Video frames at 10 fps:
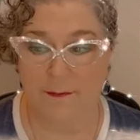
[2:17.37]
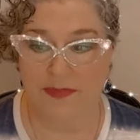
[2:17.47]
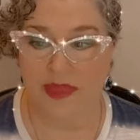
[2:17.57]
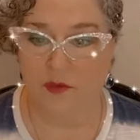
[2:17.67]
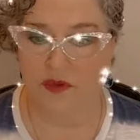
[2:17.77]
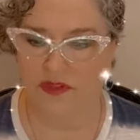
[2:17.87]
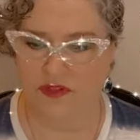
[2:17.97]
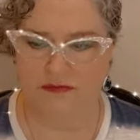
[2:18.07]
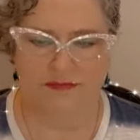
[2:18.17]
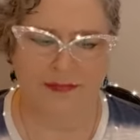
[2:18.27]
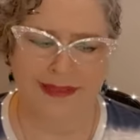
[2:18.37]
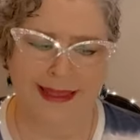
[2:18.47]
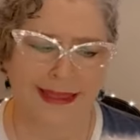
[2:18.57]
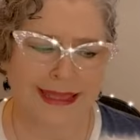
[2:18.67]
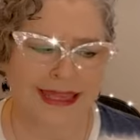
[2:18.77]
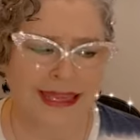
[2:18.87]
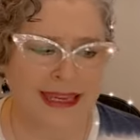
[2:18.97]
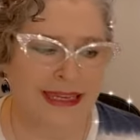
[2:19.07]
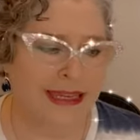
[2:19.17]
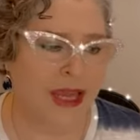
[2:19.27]
that was
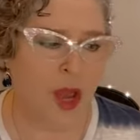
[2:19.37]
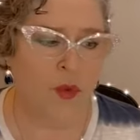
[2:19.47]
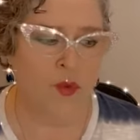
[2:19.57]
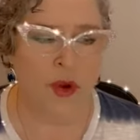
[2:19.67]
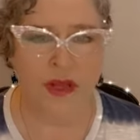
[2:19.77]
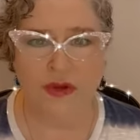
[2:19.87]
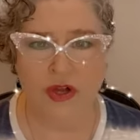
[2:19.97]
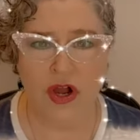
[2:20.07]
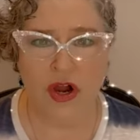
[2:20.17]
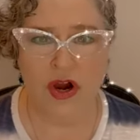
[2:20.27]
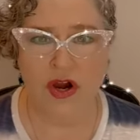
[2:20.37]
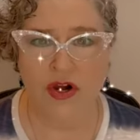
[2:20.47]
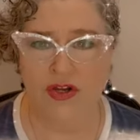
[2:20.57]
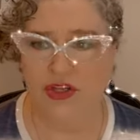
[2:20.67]
heating a rail car